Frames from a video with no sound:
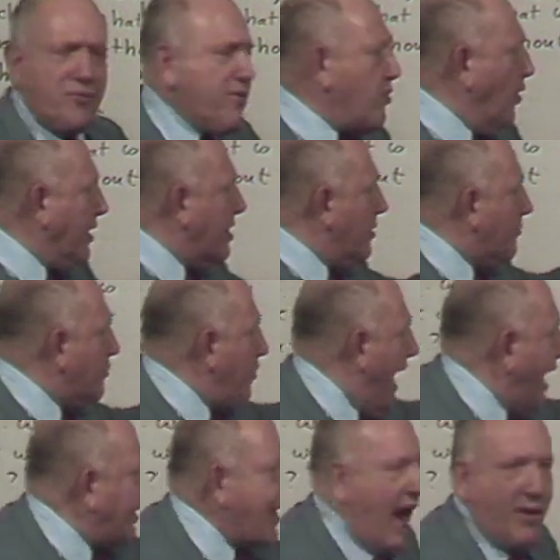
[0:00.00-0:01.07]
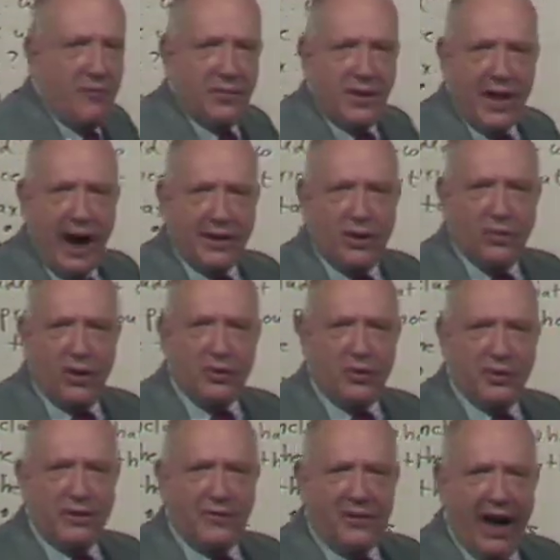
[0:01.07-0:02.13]
No, they subtract that from the
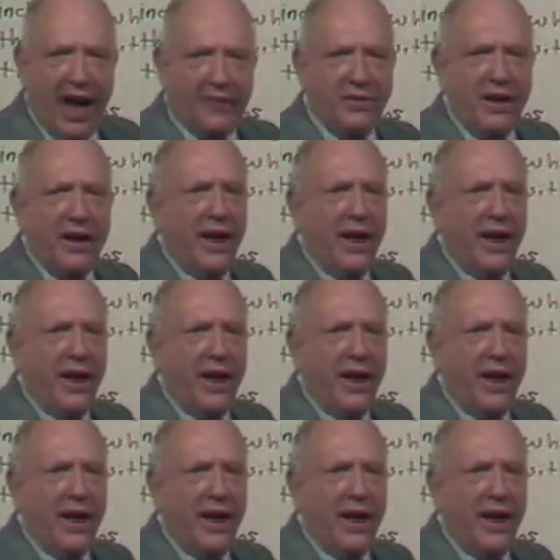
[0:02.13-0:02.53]
$91.35.